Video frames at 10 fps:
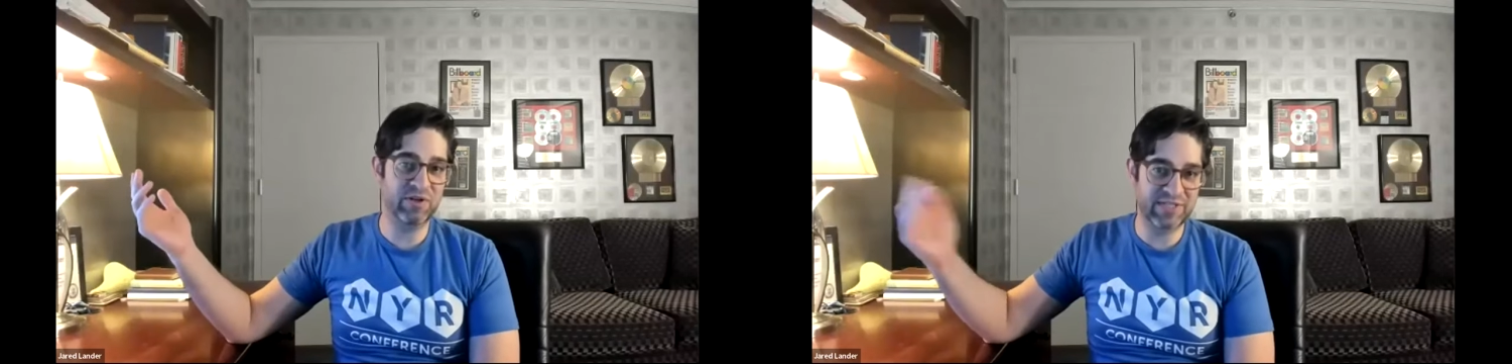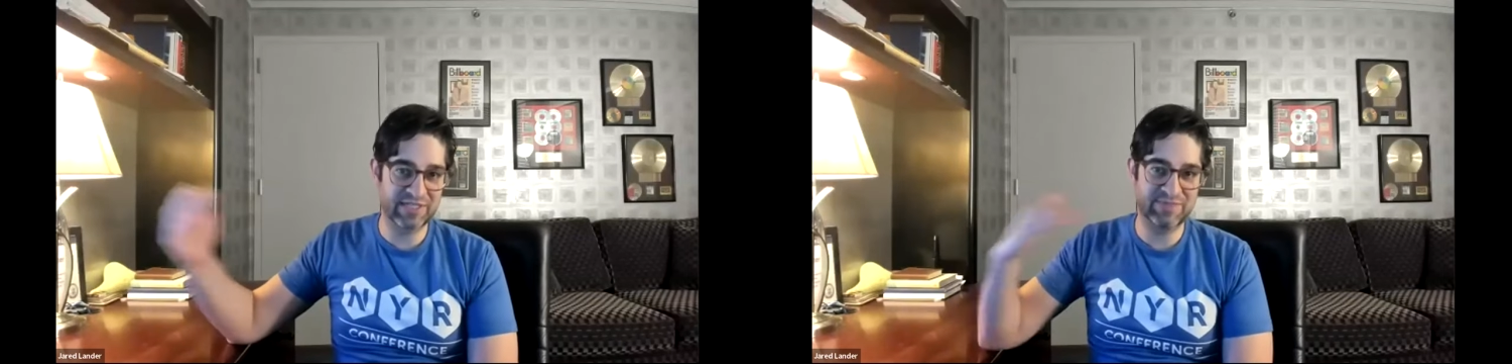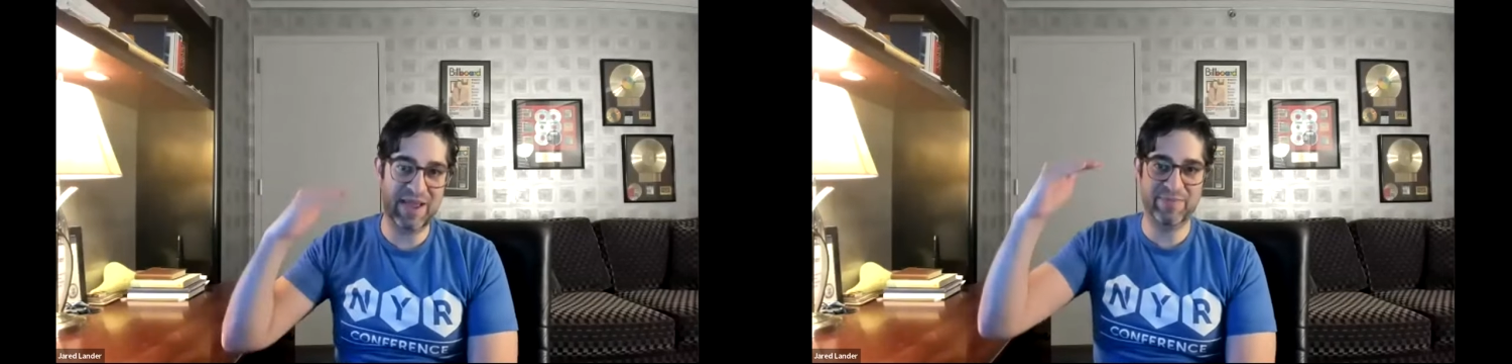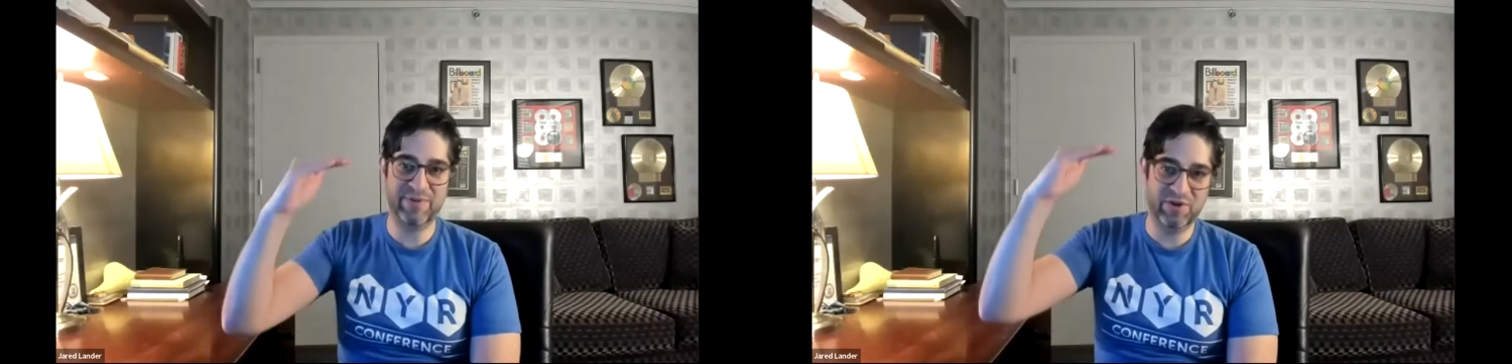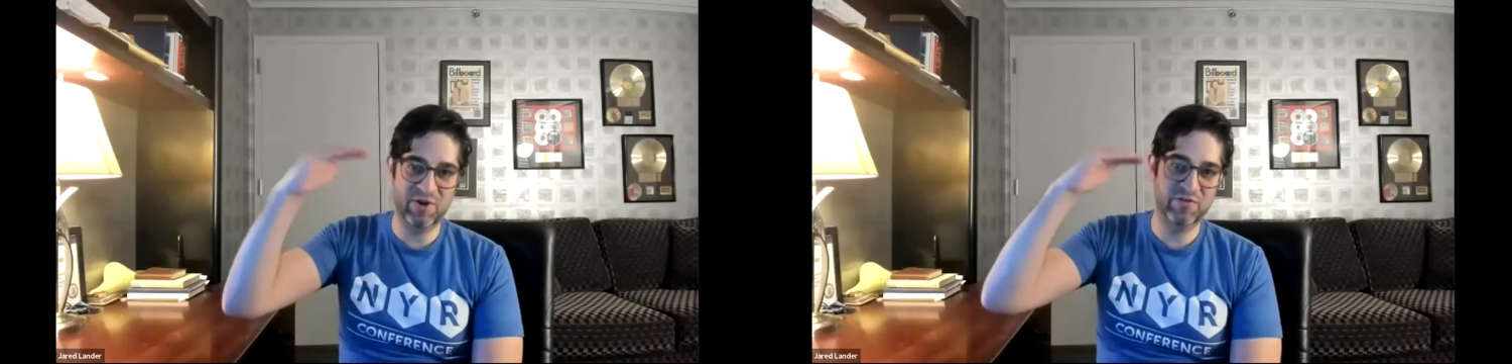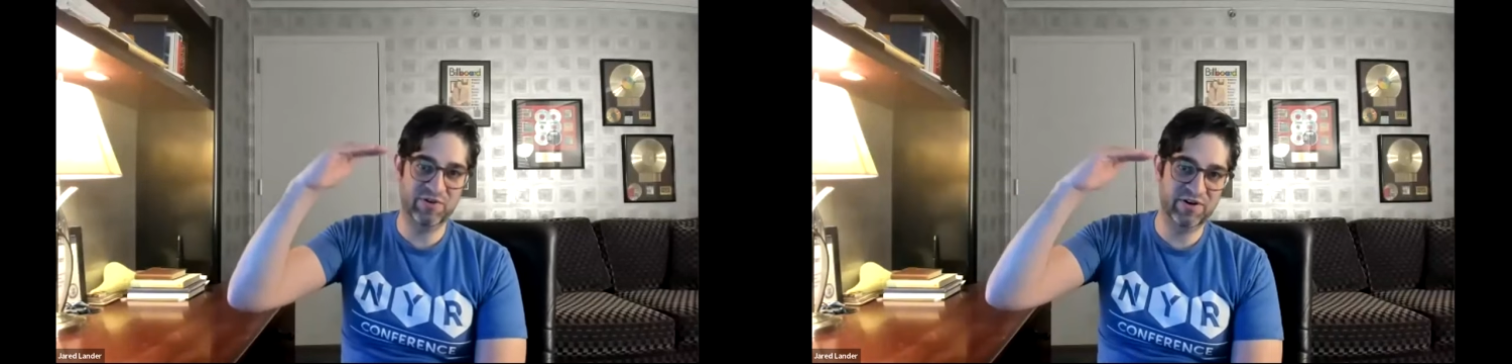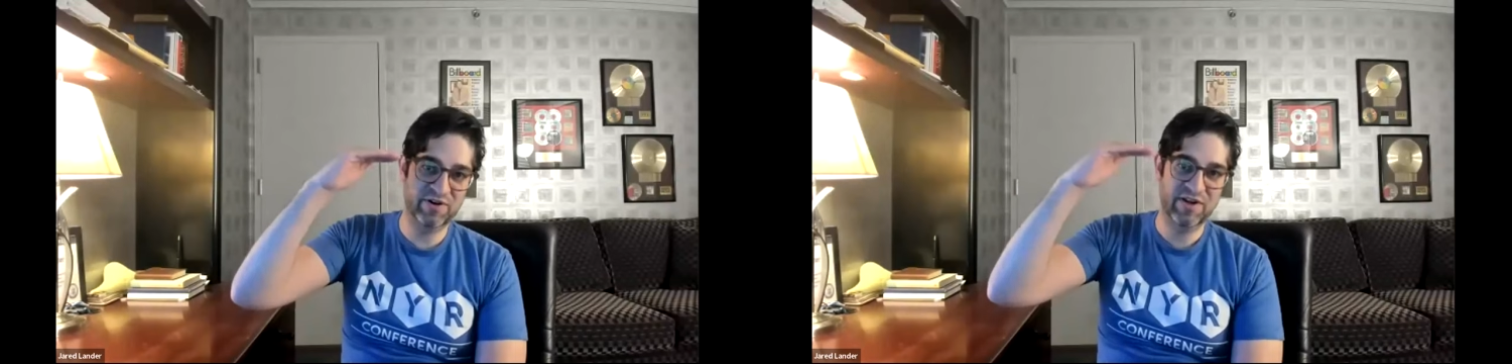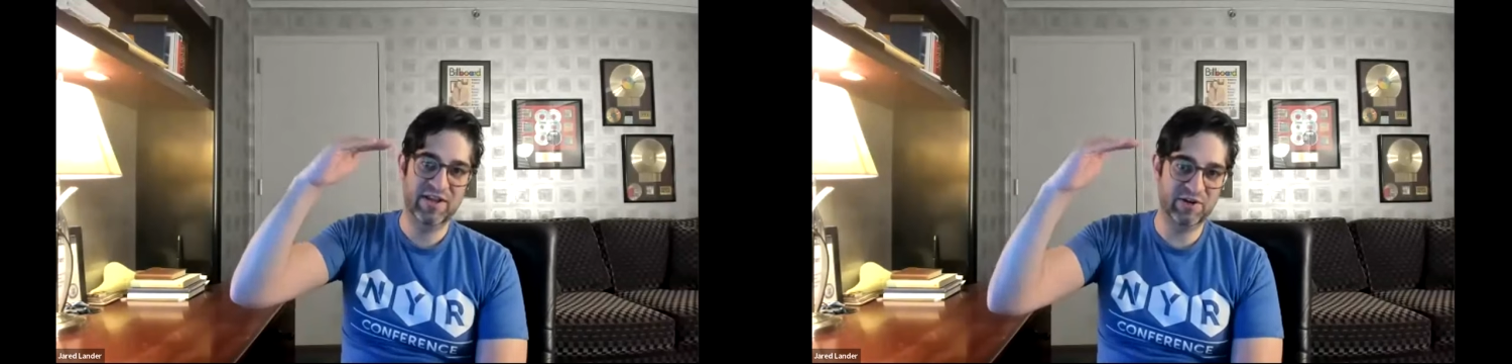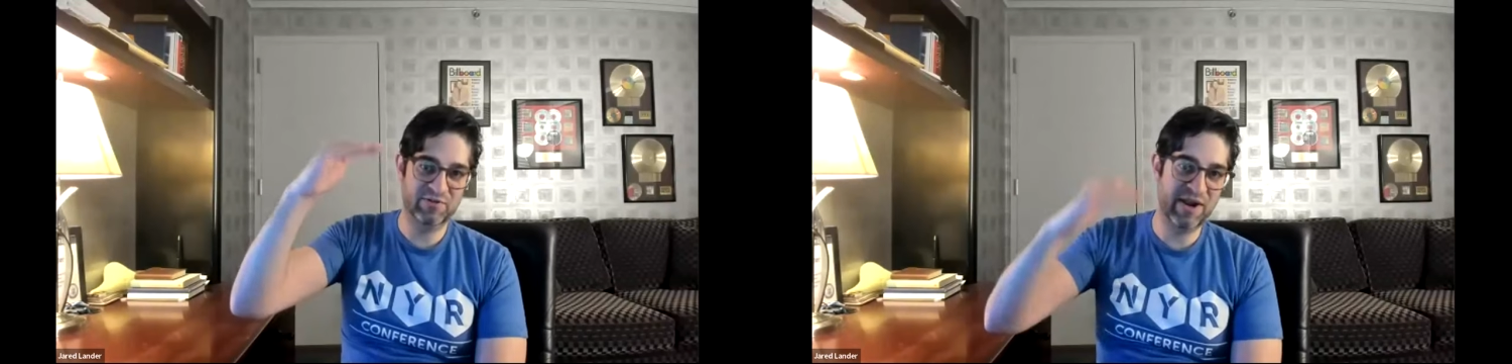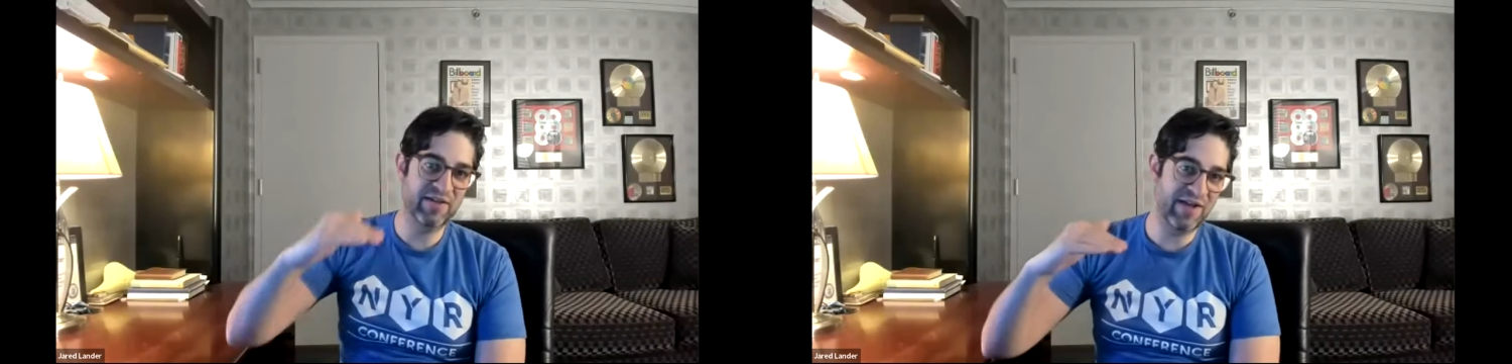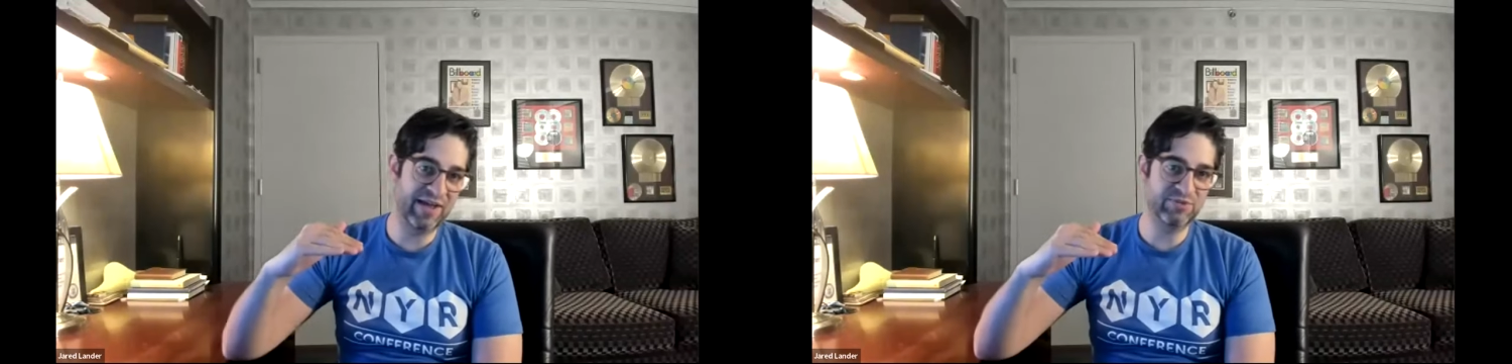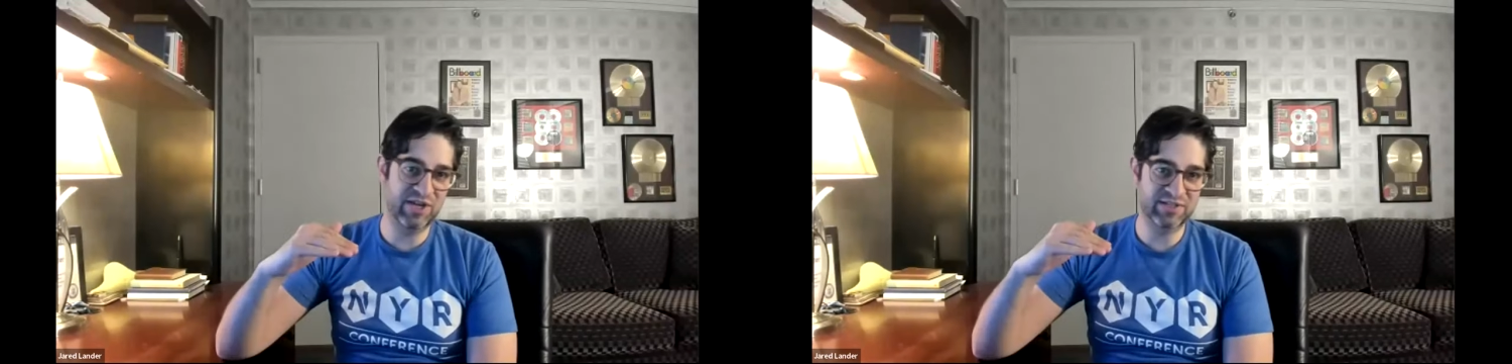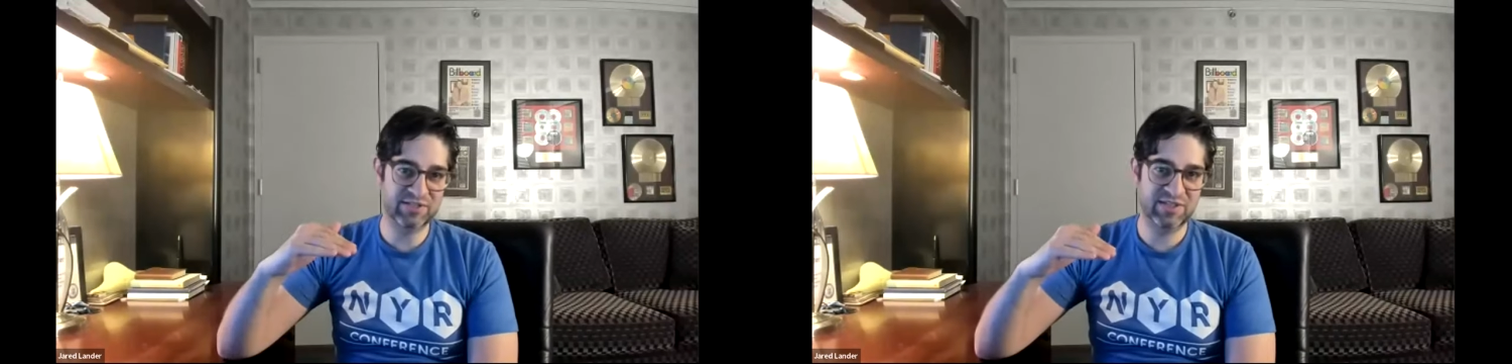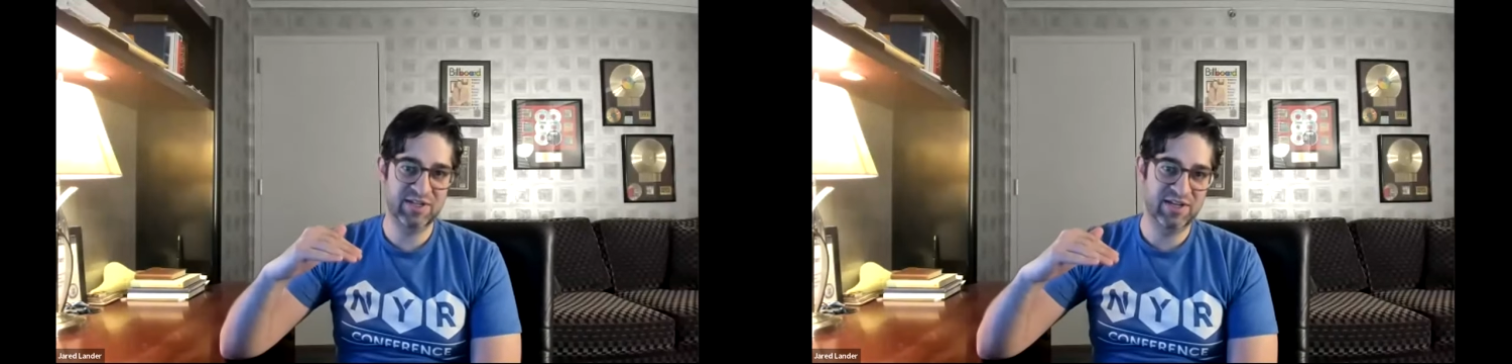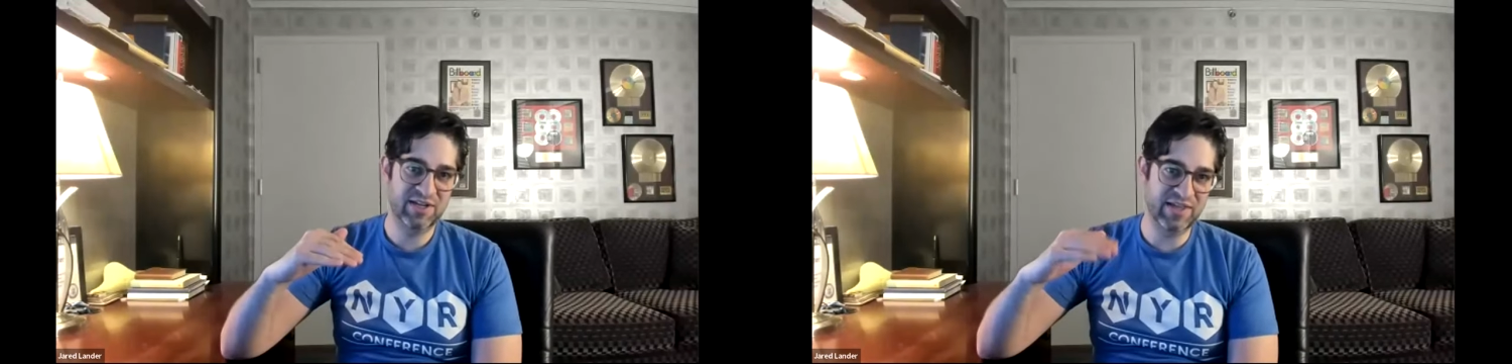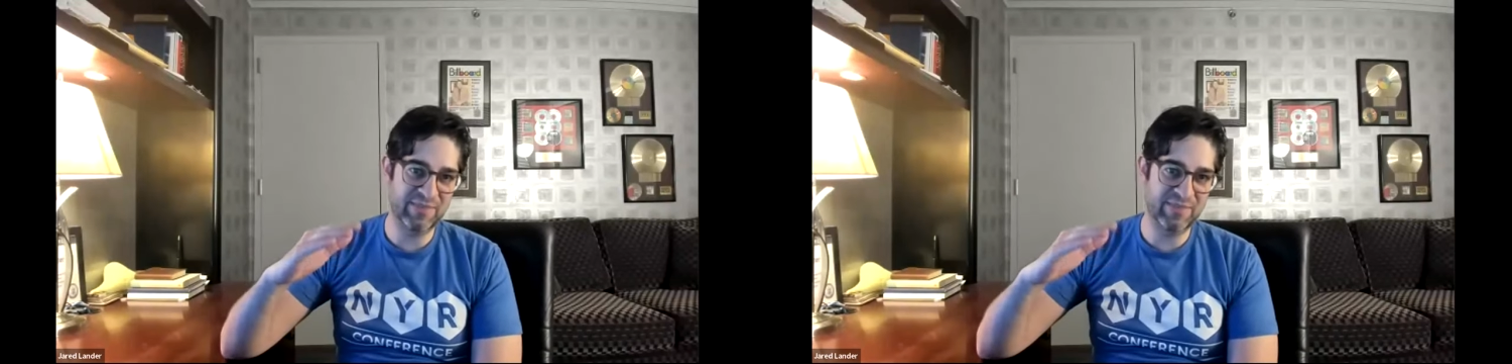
work because that's mapping over an array of objects, yep.